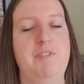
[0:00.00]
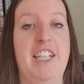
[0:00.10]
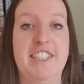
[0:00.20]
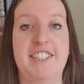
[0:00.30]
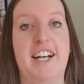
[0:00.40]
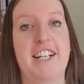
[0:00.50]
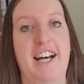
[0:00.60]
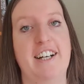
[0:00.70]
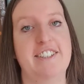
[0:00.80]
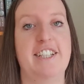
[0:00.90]
inside,
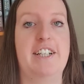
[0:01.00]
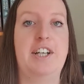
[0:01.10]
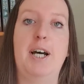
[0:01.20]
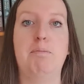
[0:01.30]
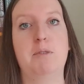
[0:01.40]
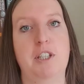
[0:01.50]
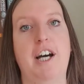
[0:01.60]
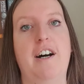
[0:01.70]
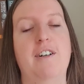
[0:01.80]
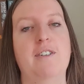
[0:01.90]
outside, up,
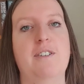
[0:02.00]
down.